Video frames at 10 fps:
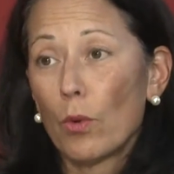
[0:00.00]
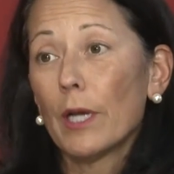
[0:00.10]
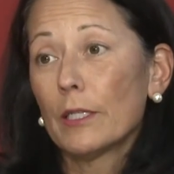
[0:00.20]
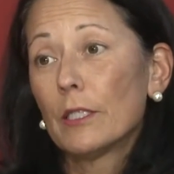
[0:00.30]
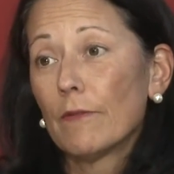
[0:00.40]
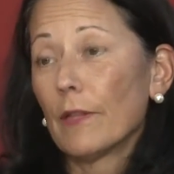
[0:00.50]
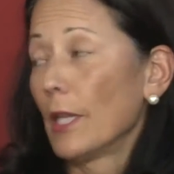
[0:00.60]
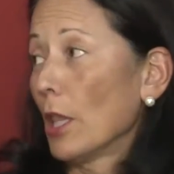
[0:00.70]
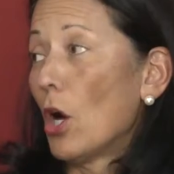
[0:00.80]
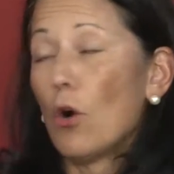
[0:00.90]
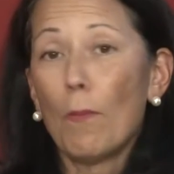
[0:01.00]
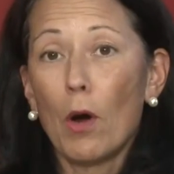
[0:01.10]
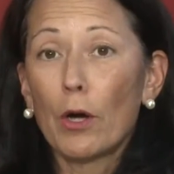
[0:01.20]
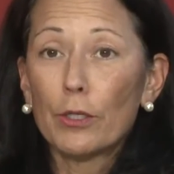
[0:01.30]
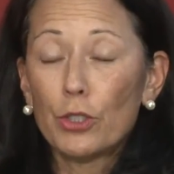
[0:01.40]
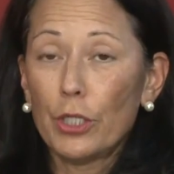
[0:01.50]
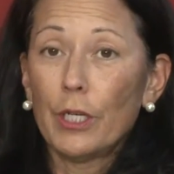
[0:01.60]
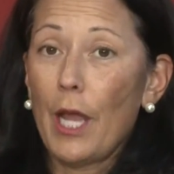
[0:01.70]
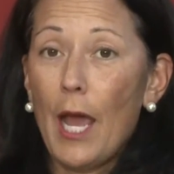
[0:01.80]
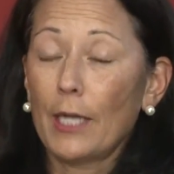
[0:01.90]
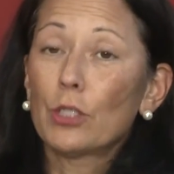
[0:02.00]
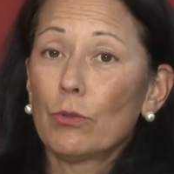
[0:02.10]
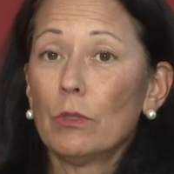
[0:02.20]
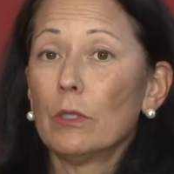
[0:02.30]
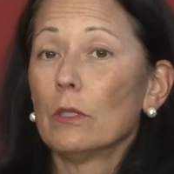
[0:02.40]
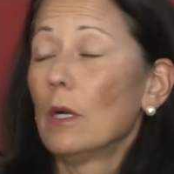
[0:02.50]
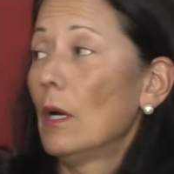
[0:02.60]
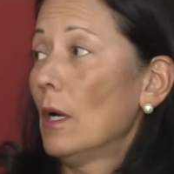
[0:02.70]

relatively low margin actual